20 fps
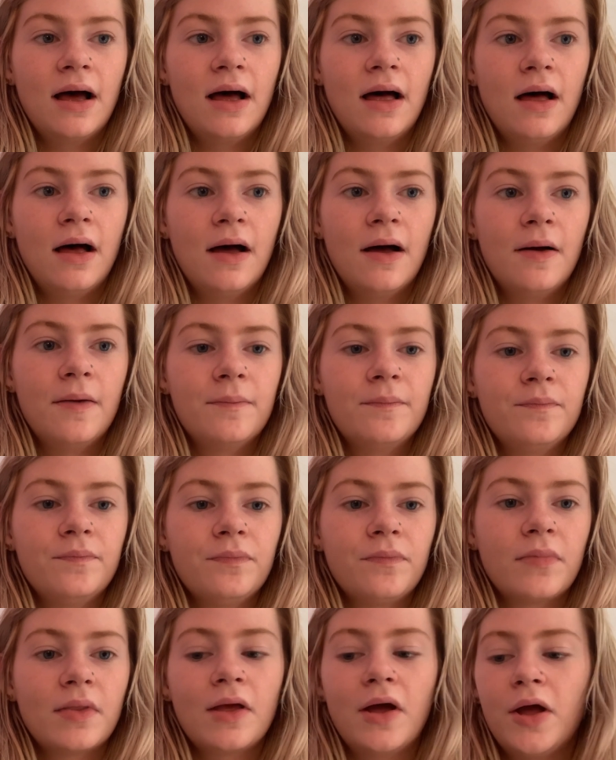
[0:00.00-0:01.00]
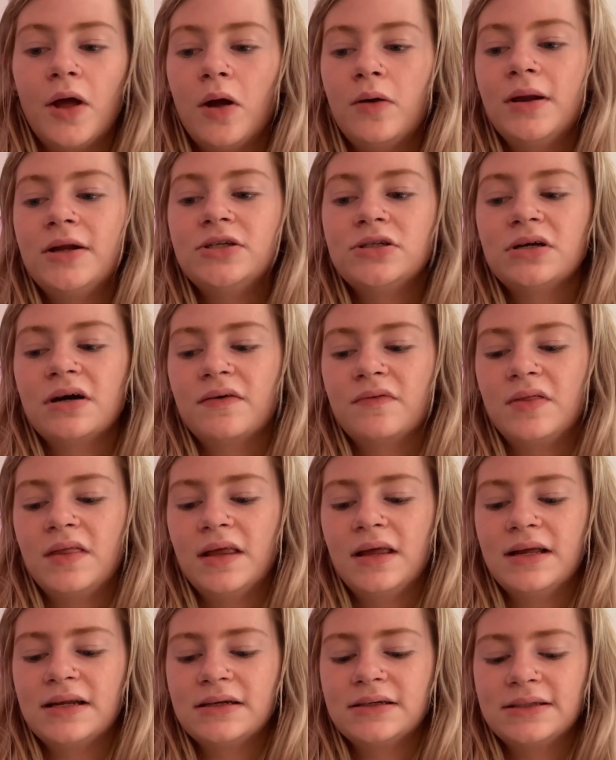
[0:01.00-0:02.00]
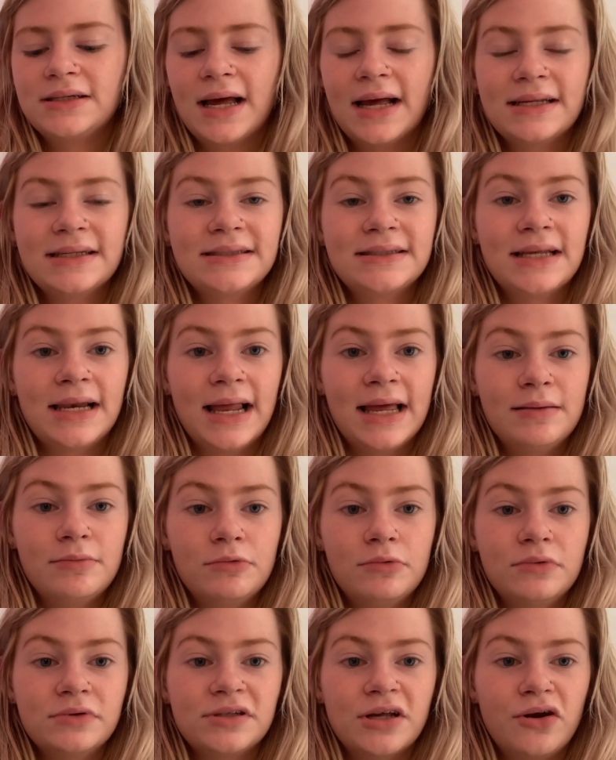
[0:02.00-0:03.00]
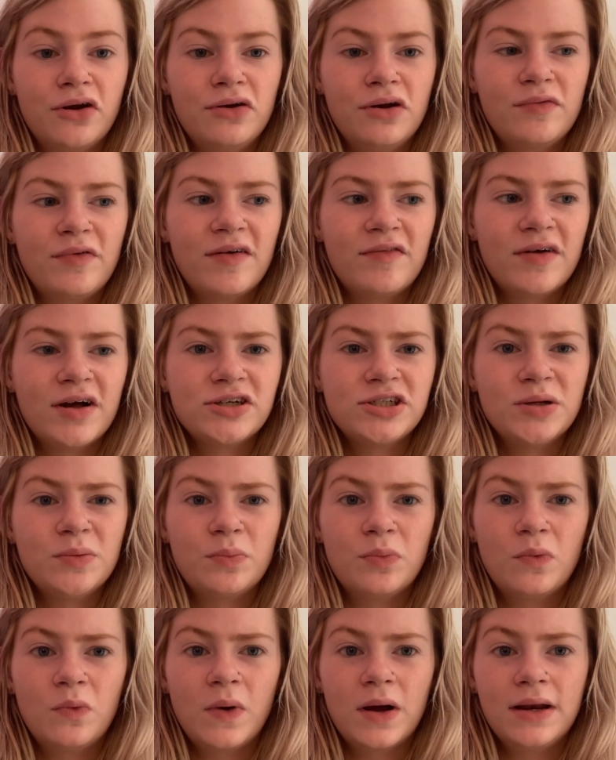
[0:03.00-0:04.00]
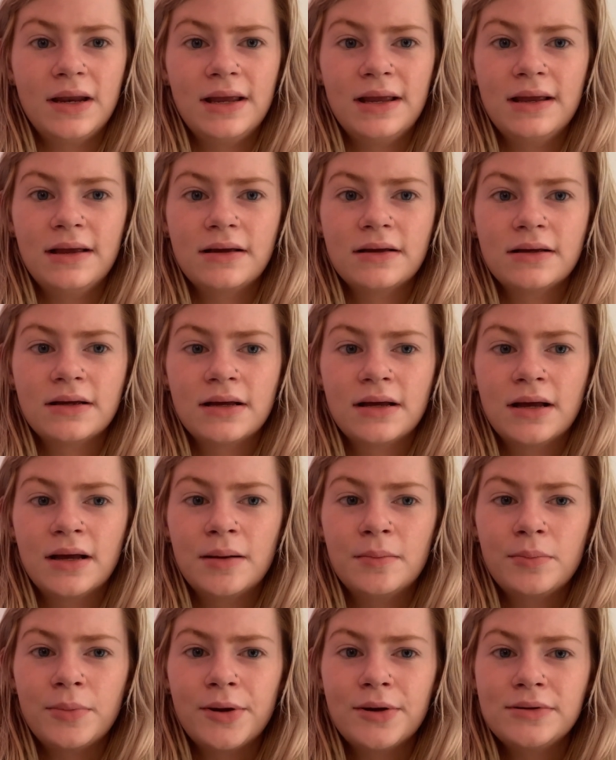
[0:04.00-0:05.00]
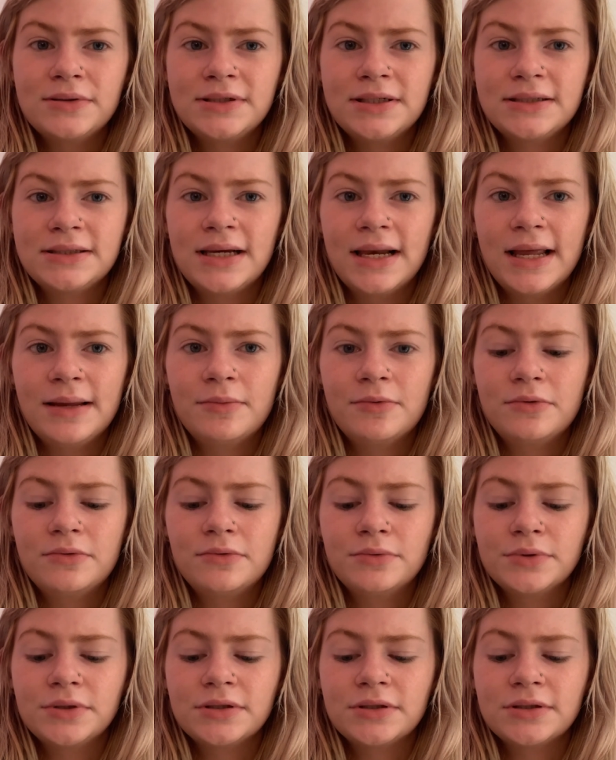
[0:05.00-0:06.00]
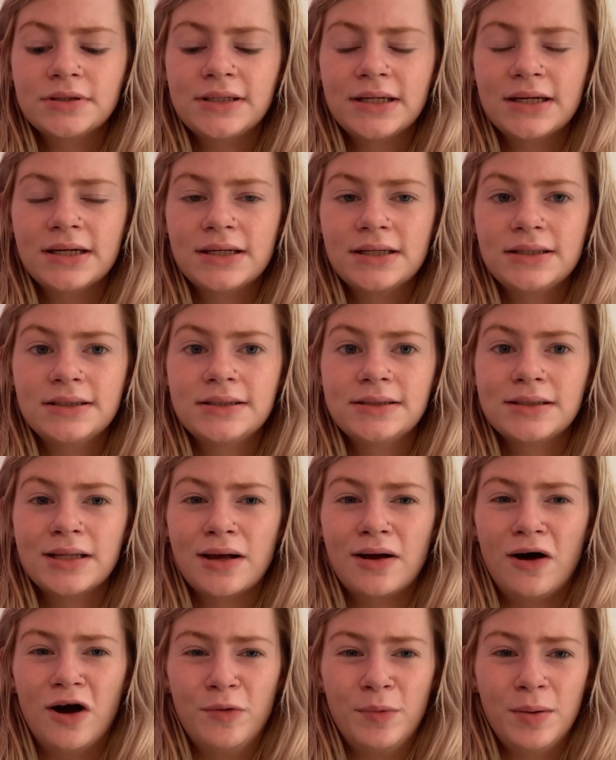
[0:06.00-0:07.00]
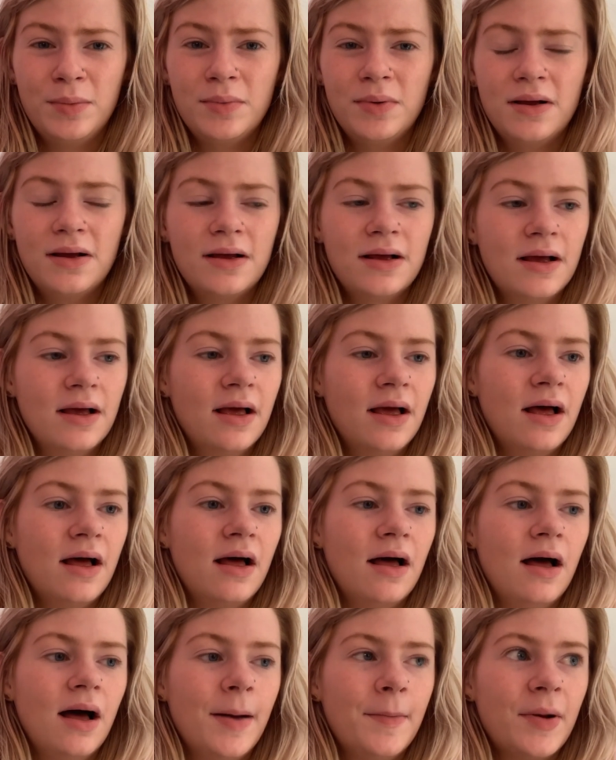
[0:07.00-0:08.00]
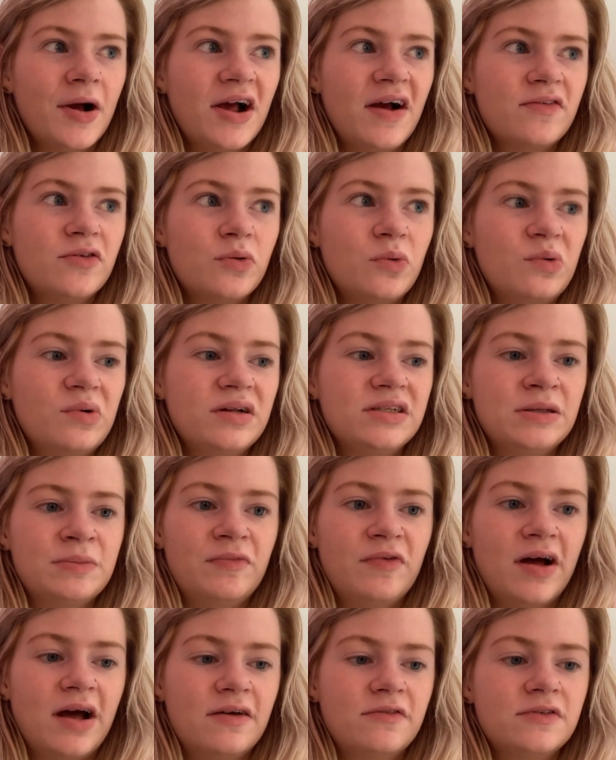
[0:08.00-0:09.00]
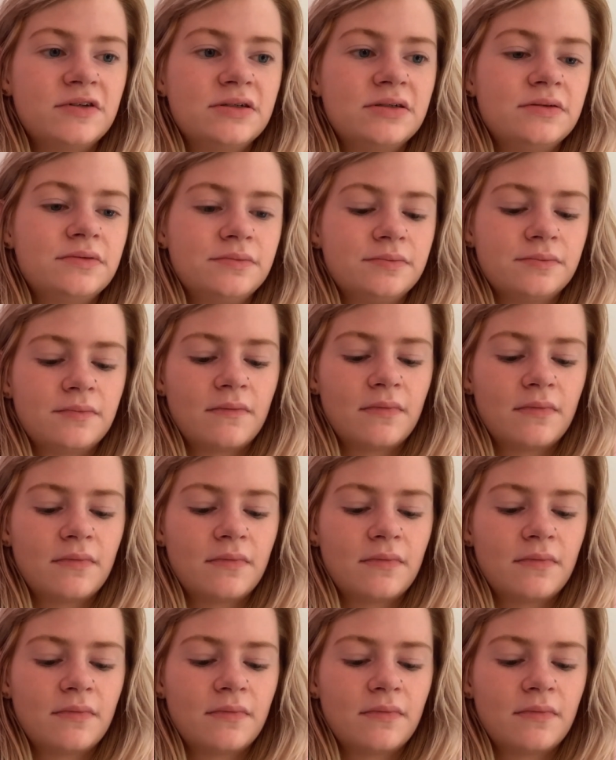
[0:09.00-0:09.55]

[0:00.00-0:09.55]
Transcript: I only do have the tester labels. I don't know if I've actually bought any postage labels, stickers, I can't remember. I'm gonna have to order some if I haven't.